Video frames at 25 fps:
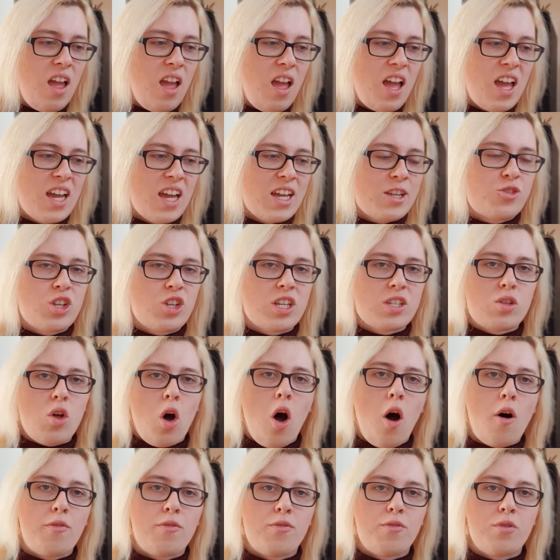it just
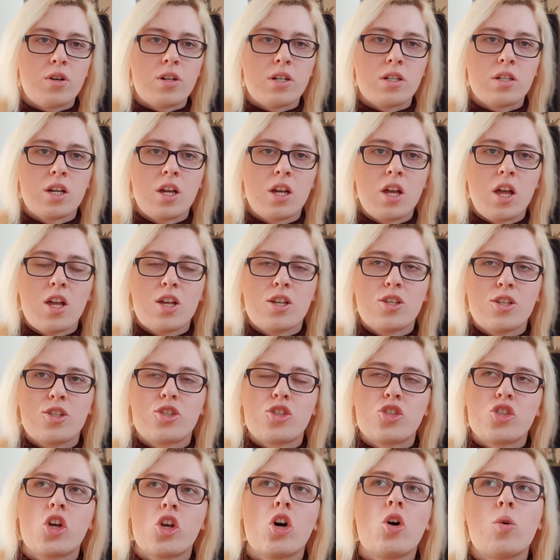offered
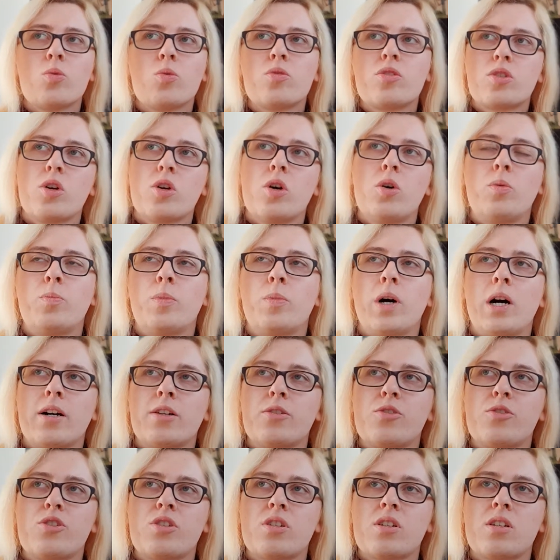so
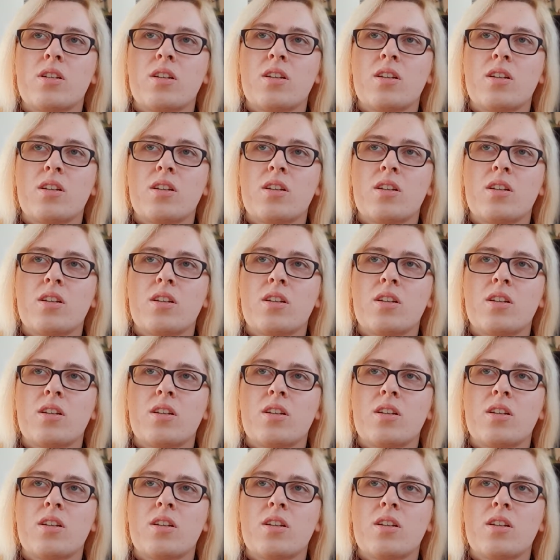much,